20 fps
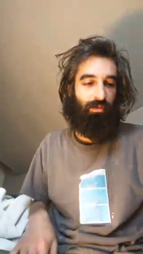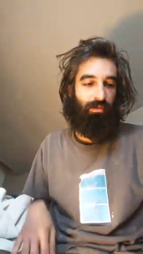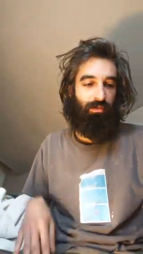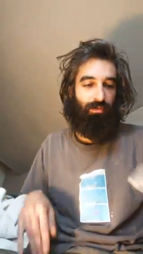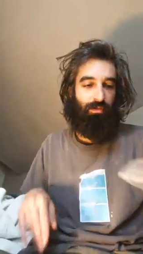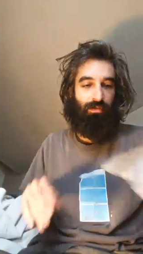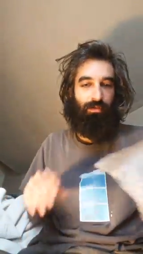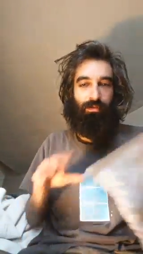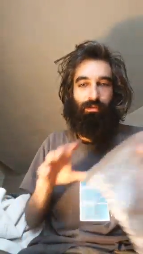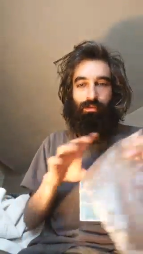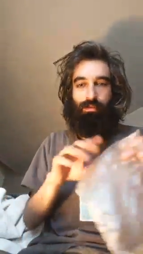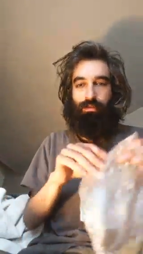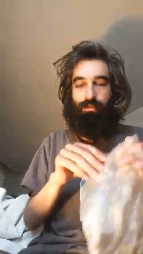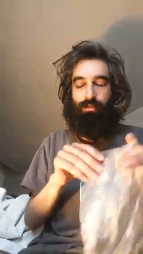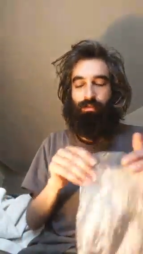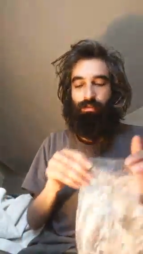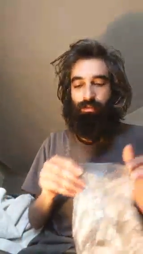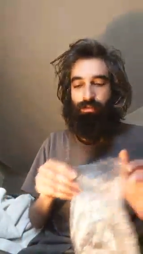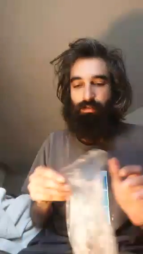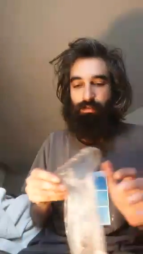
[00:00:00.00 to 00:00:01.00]

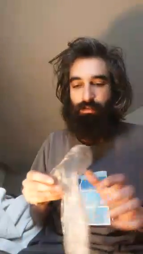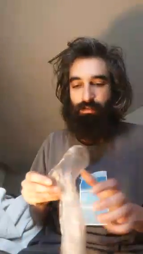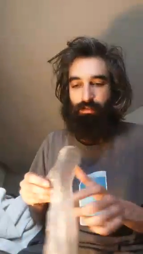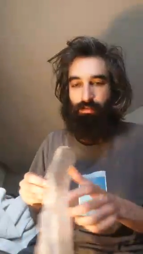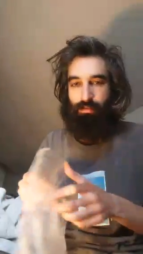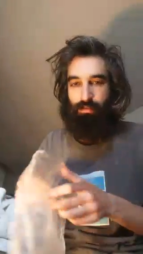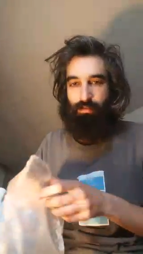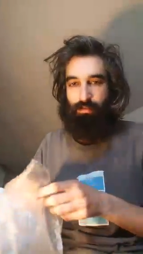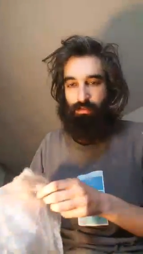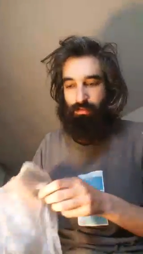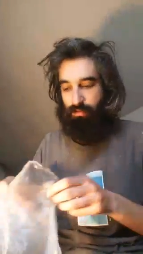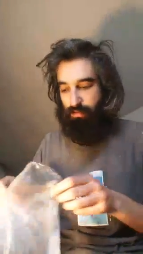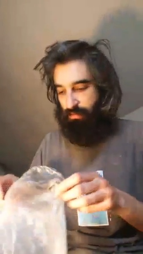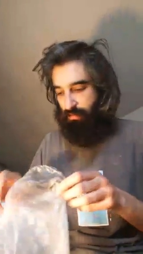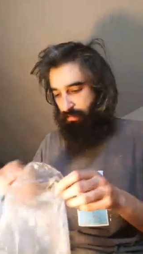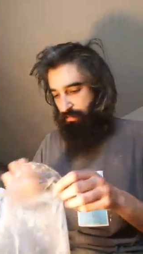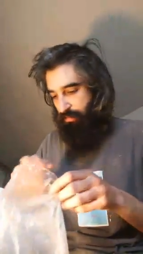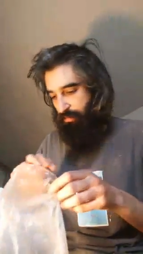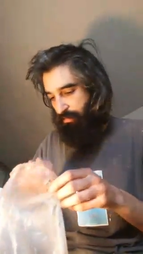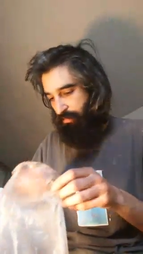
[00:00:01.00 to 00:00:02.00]

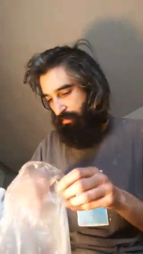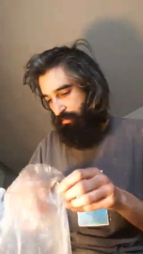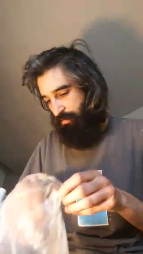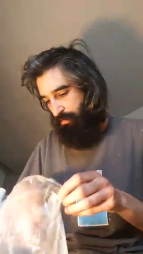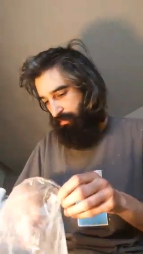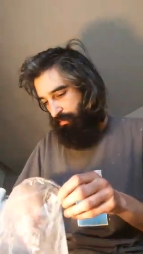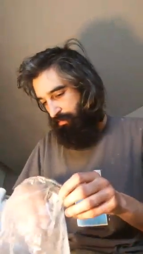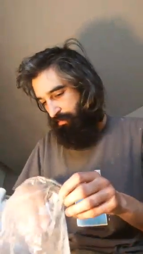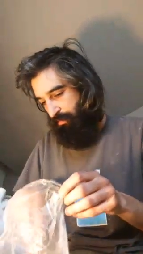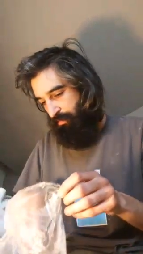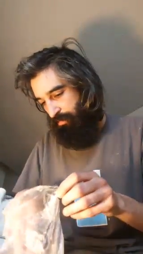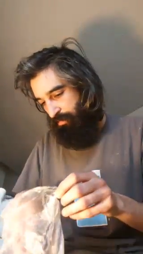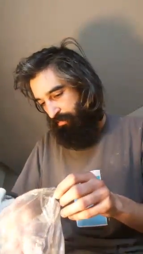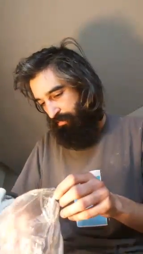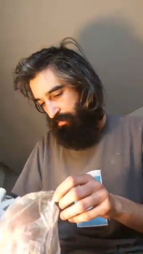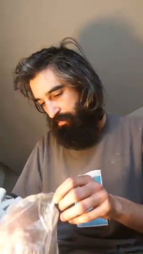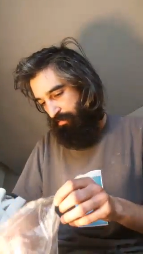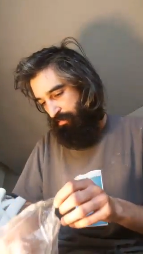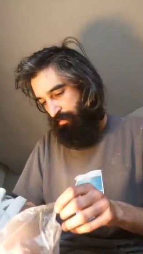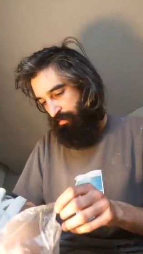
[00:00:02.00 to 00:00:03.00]

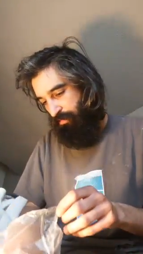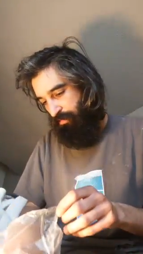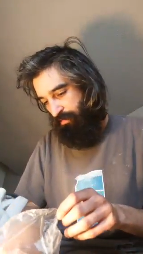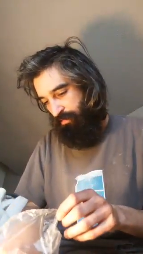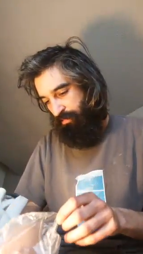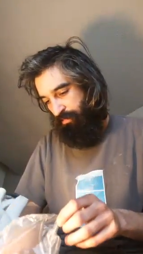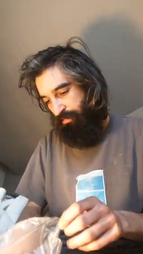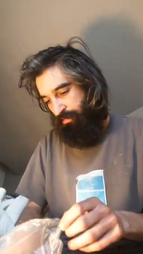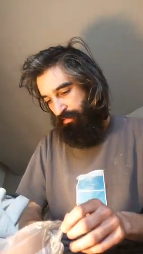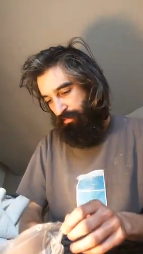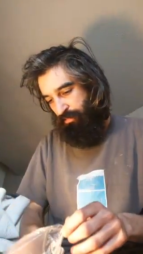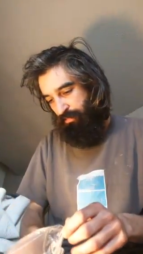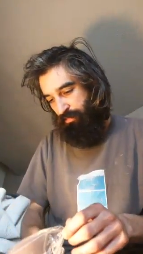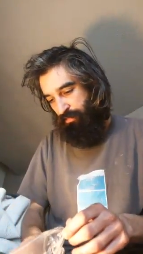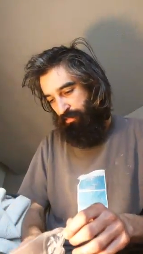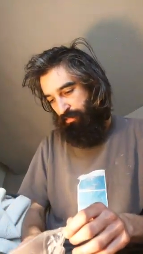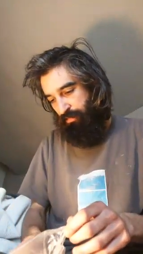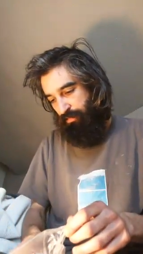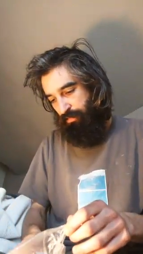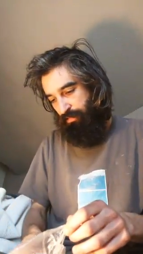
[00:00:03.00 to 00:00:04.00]

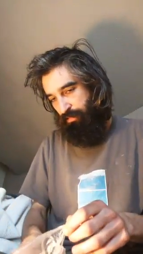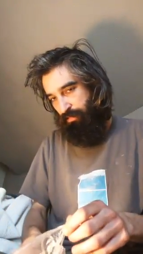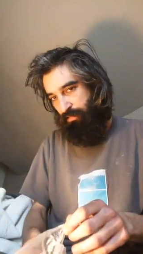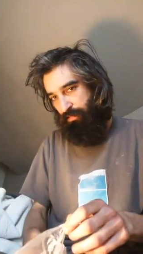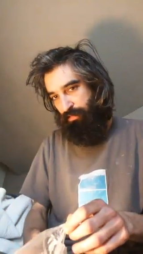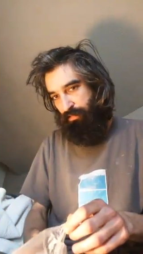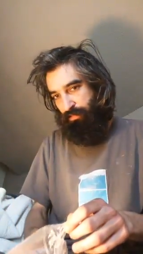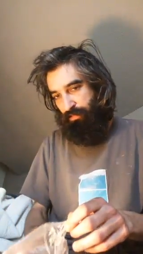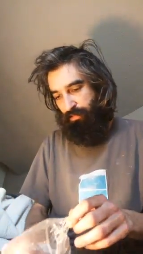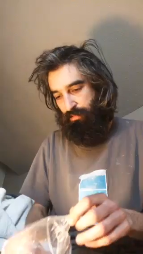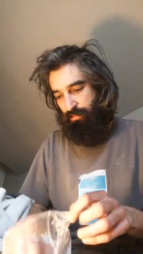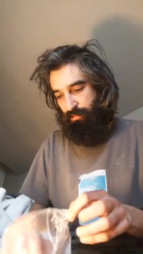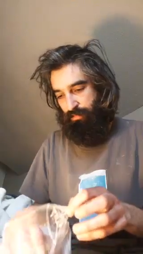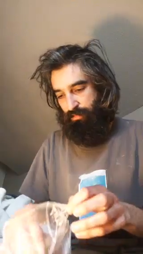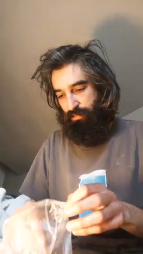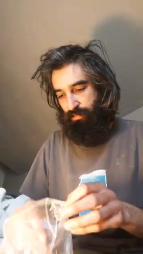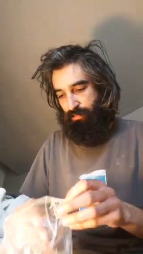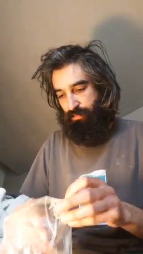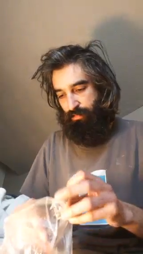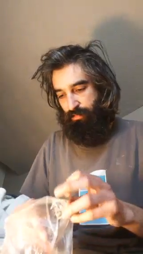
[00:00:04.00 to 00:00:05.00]

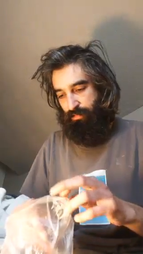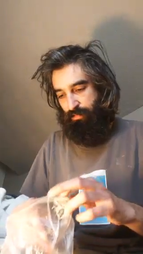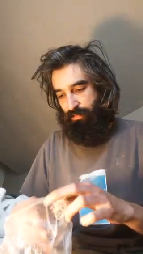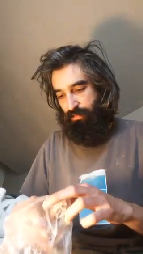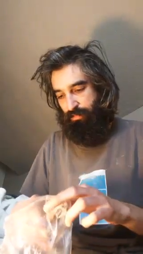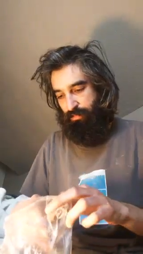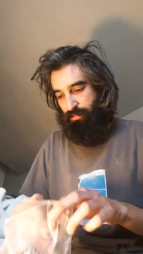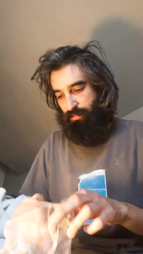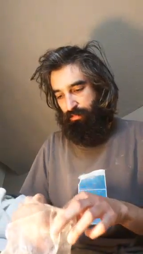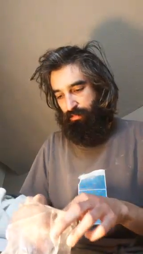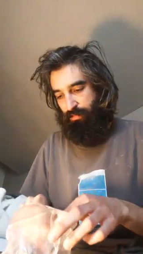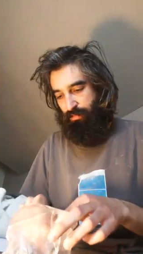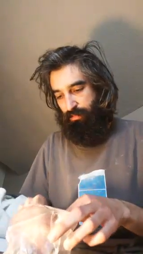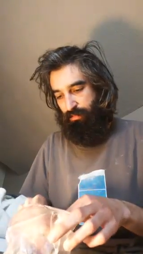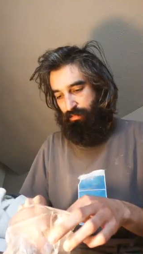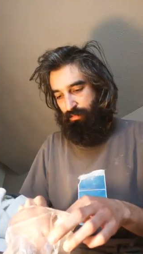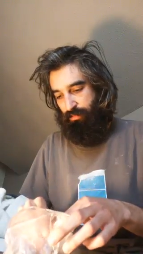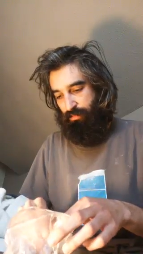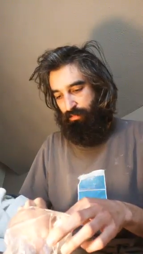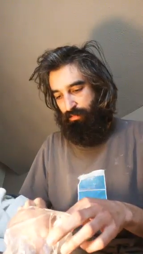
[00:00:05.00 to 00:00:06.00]

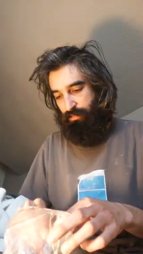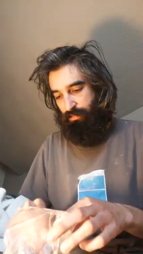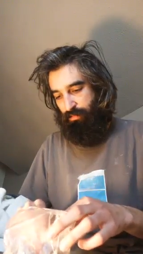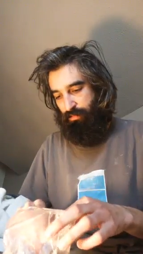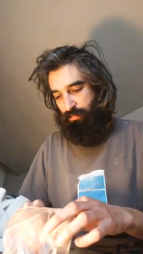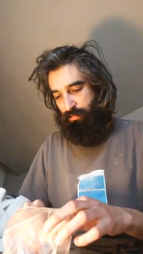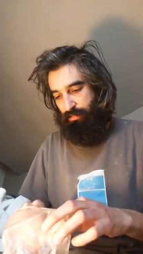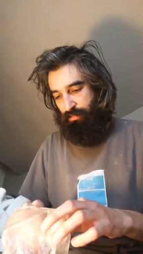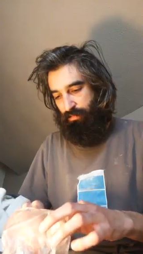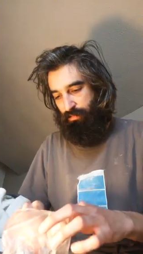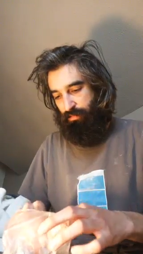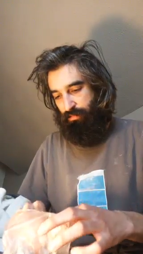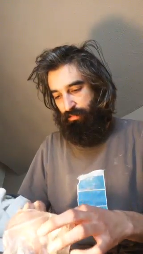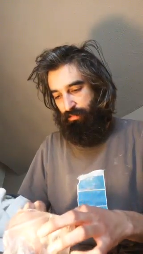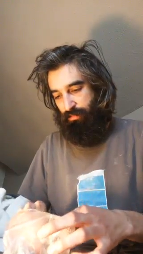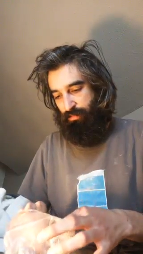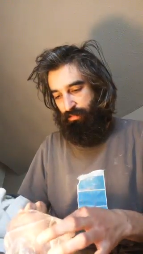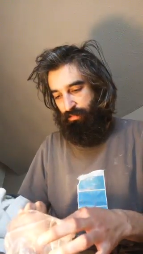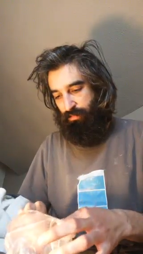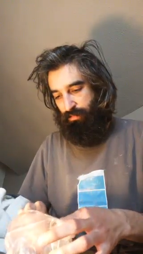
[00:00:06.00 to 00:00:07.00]

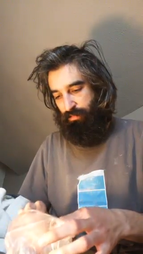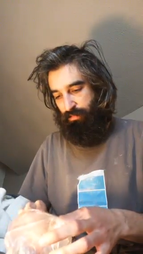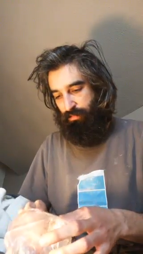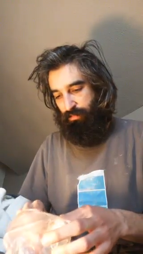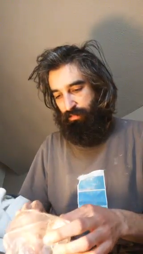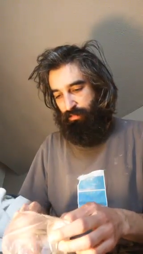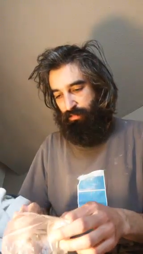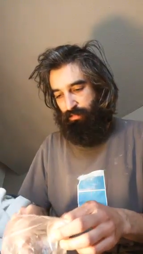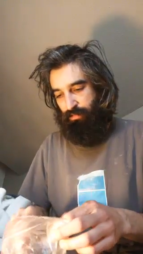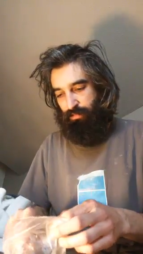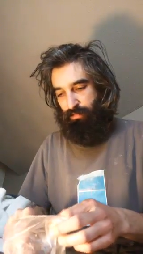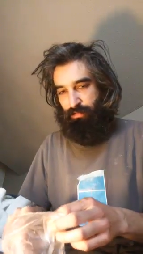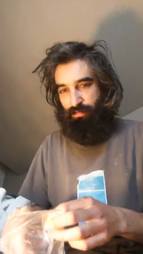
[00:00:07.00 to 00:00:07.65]
Nothing is said.